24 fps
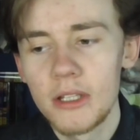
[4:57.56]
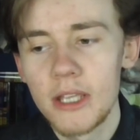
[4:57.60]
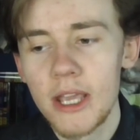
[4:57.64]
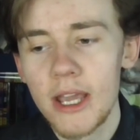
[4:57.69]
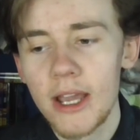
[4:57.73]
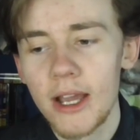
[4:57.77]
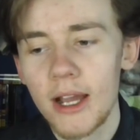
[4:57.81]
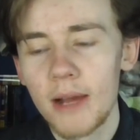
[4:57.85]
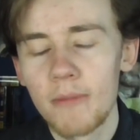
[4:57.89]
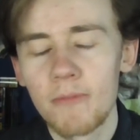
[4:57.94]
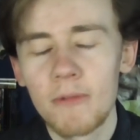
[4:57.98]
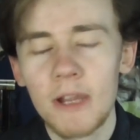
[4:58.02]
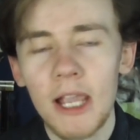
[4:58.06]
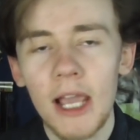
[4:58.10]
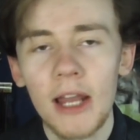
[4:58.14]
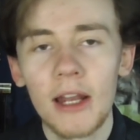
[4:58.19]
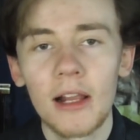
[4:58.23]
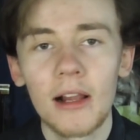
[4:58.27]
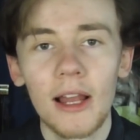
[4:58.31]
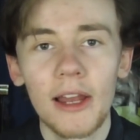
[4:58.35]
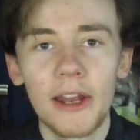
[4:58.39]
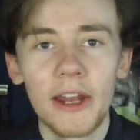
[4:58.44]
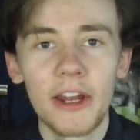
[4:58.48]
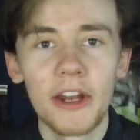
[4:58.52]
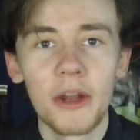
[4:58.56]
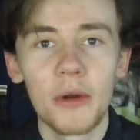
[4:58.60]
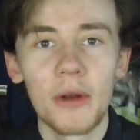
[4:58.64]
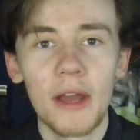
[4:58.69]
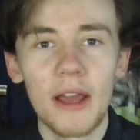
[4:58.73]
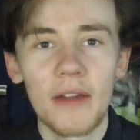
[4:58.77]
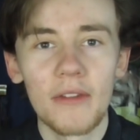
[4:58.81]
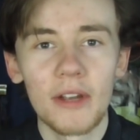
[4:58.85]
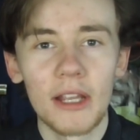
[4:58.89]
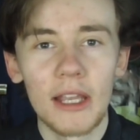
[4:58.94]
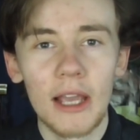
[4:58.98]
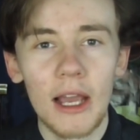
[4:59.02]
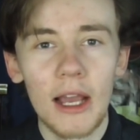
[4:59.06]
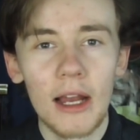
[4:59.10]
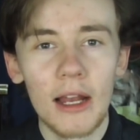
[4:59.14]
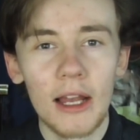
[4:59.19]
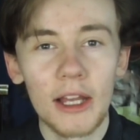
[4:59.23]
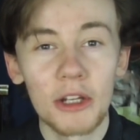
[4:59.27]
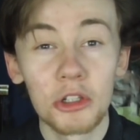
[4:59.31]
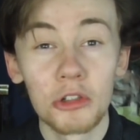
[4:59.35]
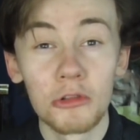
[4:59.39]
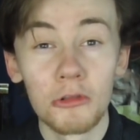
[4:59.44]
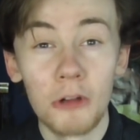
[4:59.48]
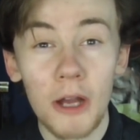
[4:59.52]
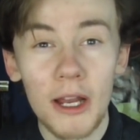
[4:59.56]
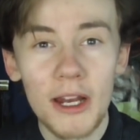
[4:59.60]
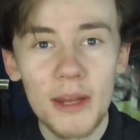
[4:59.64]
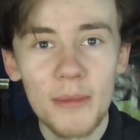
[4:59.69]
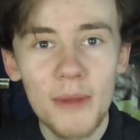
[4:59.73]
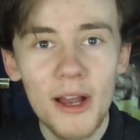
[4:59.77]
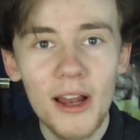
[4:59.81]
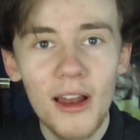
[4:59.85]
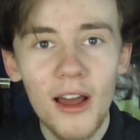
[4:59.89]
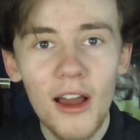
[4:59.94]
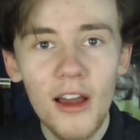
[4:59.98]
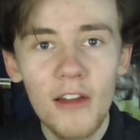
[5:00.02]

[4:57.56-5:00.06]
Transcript: yeah, I'm kind of glad I don't have a guy like Kuran in my